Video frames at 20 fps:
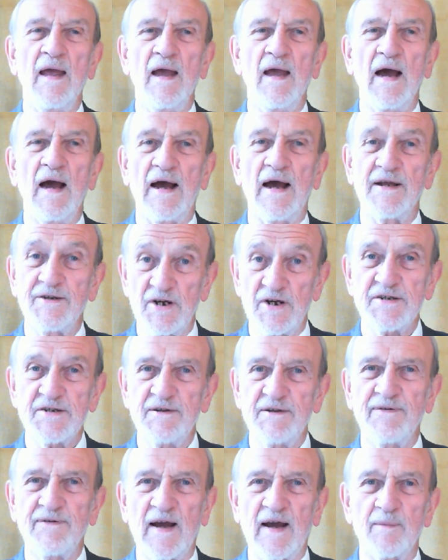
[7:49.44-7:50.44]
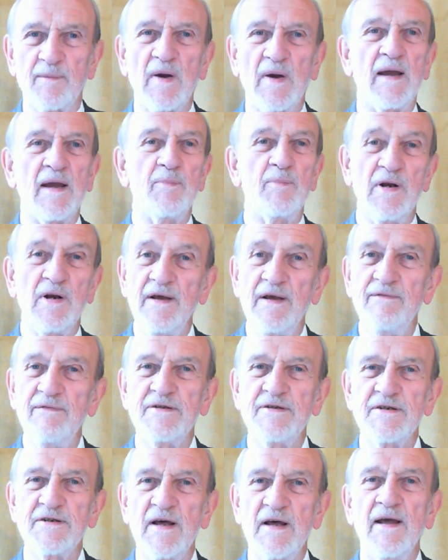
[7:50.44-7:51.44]
I justify my
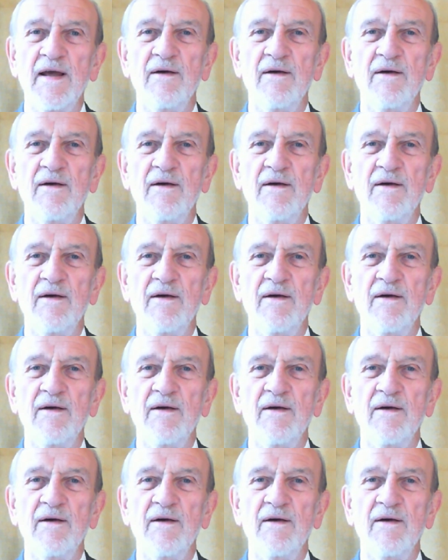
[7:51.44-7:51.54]
beliefs